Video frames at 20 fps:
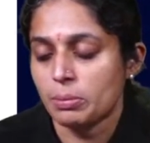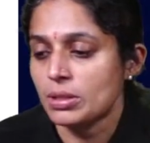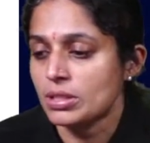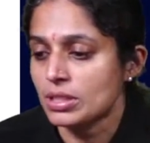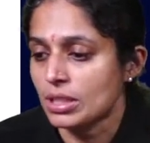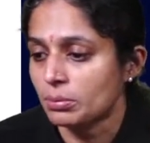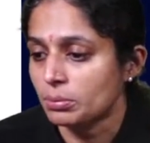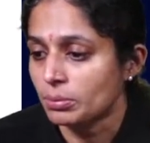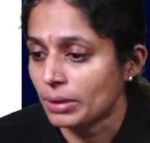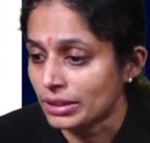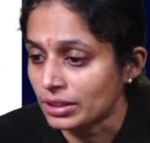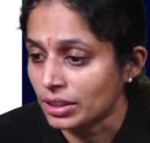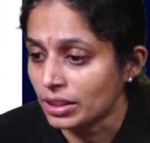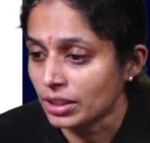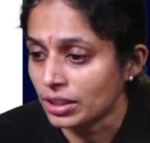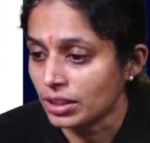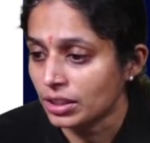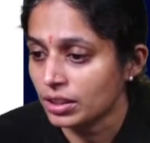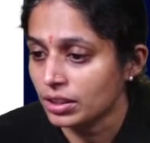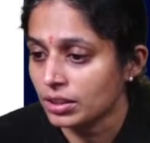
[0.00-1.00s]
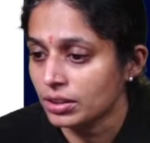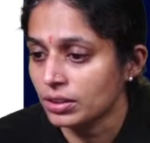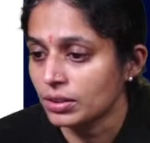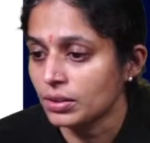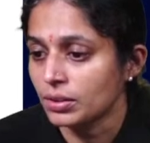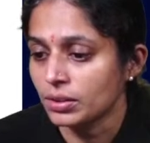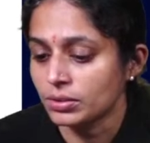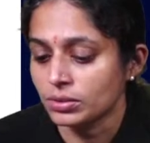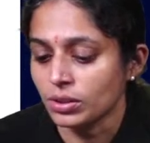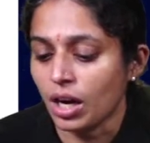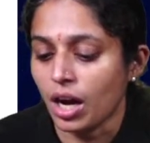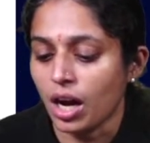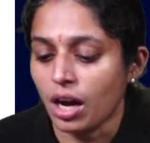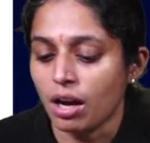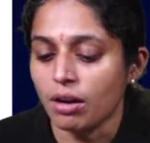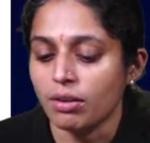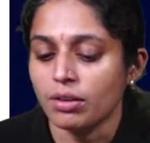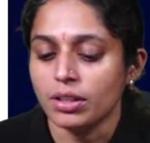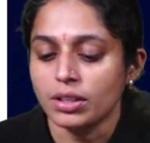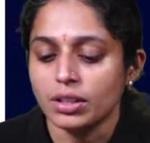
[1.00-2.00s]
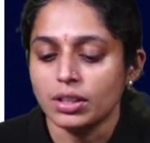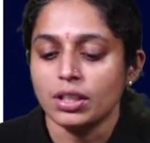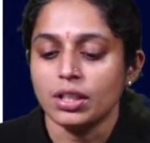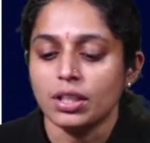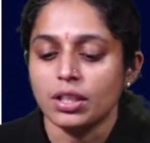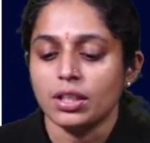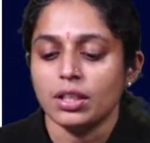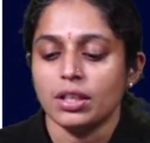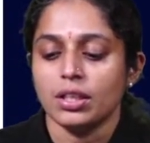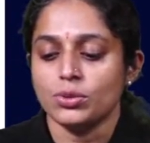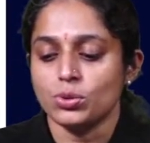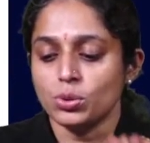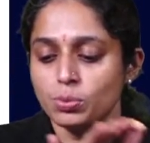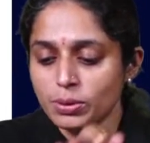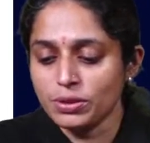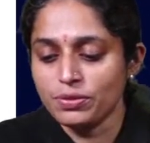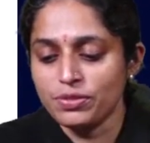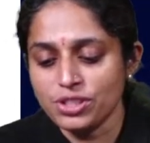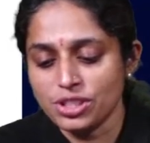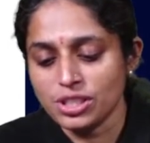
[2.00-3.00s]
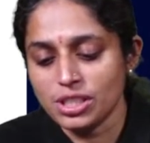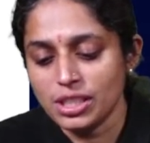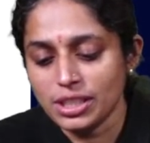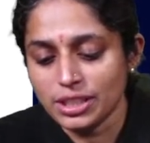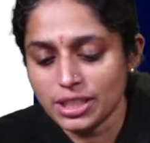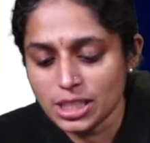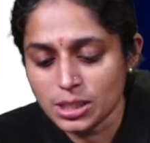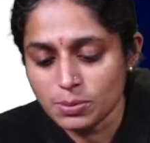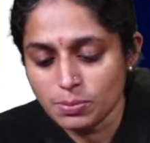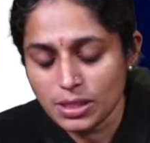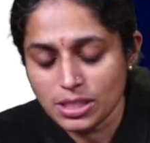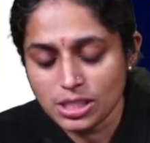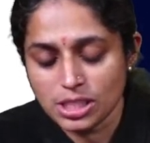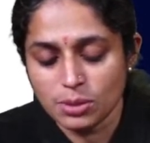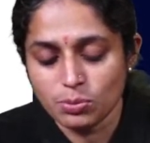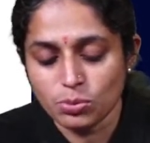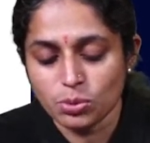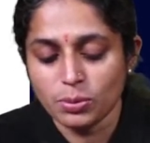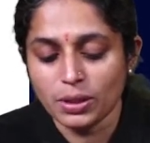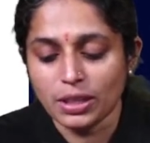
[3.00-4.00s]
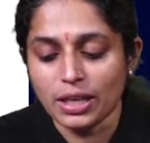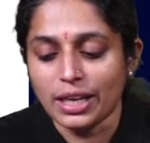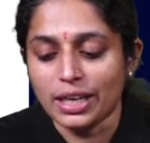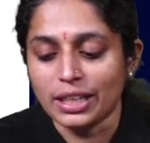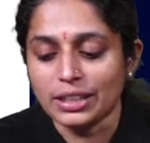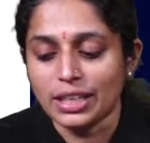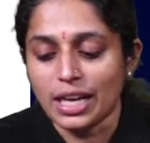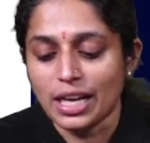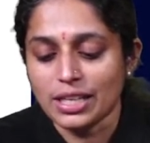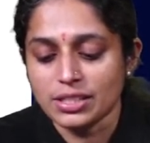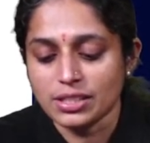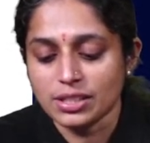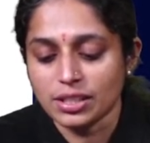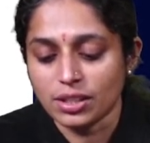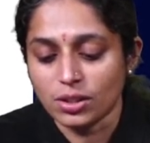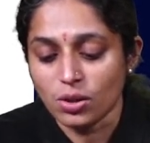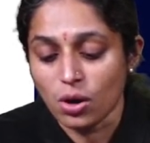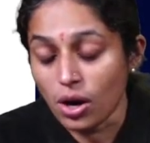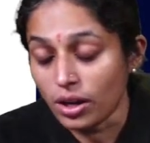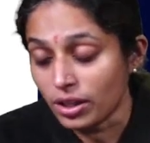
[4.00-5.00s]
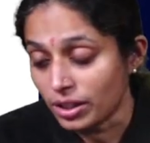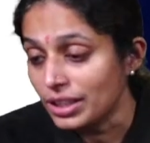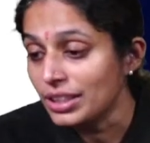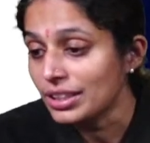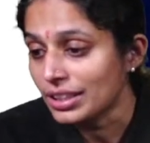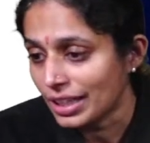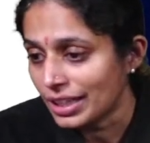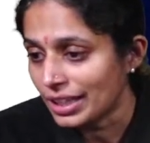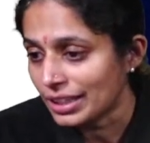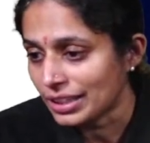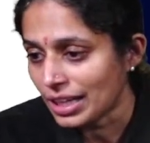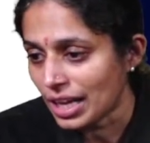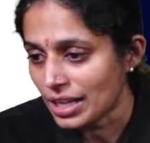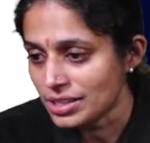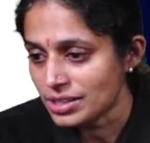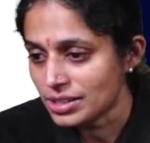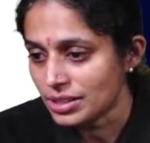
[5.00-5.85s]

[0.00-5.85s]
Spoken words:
Maybe some other superficially this may seem to be a correct answer or incorrect